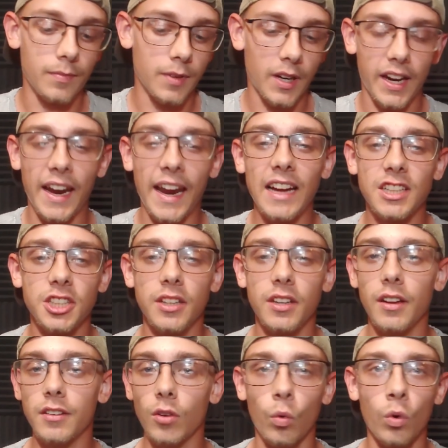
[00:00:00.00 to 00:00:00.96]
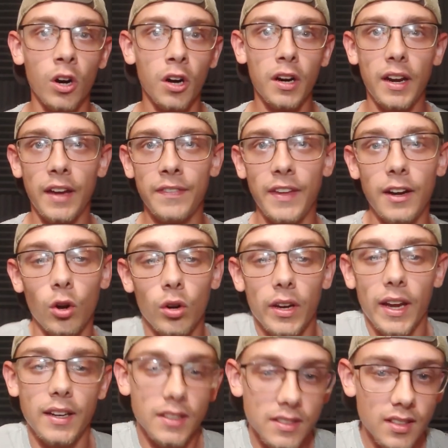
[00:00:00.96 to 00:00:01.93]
connection doesn't work and they don't get